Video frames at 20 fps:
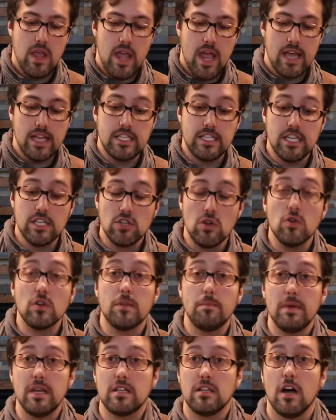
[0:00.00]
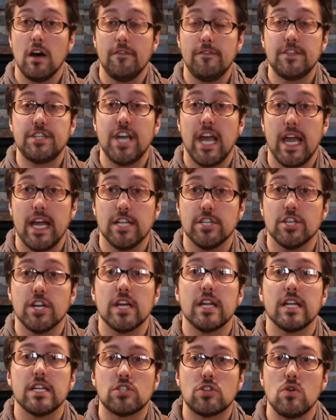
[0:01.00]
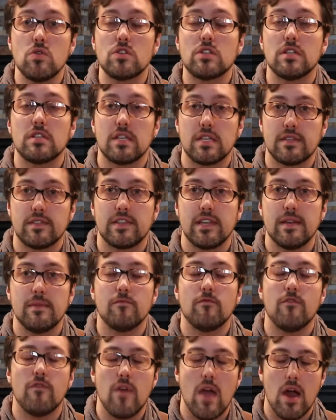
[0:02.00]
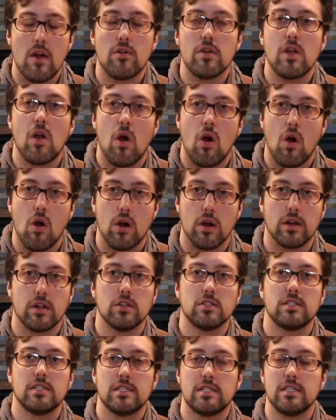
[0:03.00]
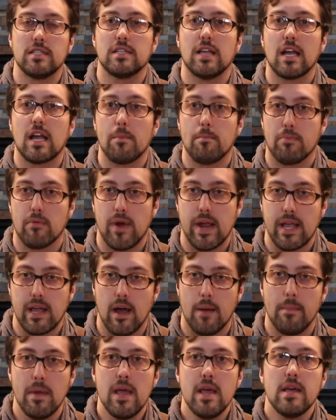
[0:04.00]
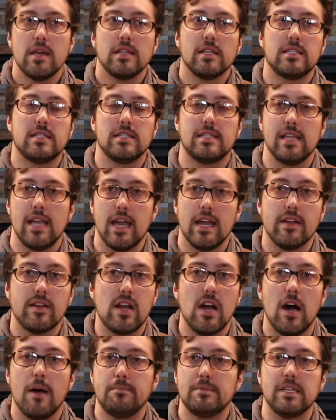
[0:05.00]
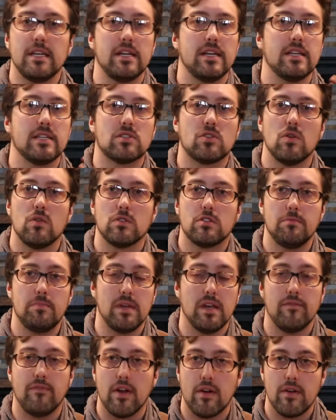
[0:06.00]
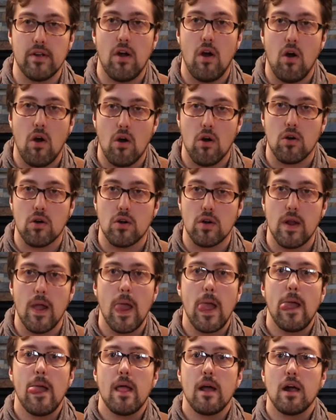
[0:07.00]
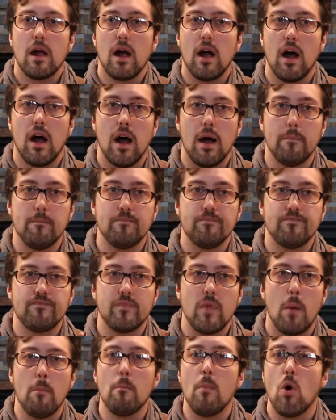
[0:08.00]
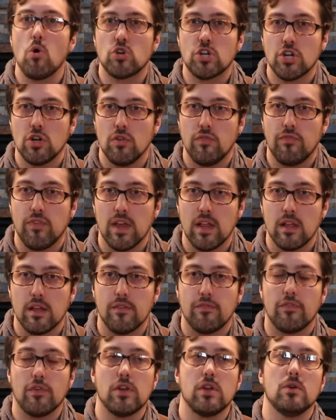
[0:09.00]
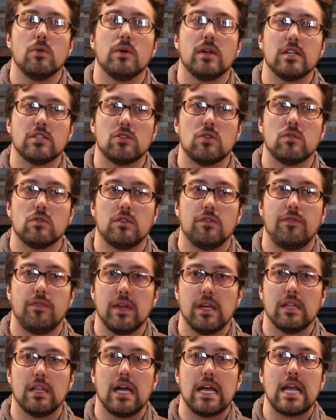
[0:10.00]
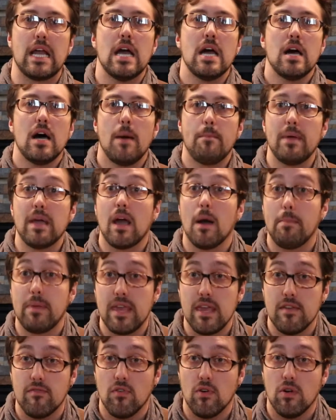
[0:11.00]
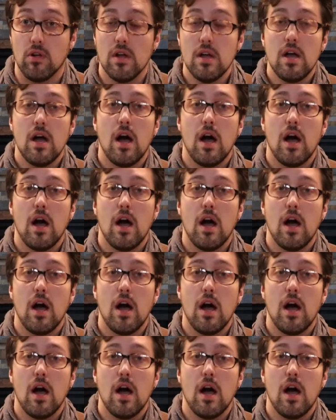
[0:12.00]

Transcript: This is going to be a tough change. It is going to seem very hard because this is like a breakup. This is the Eight of Cups. It is going to be a very hard emotional feeling for you. It is going to feel like a big upheaval.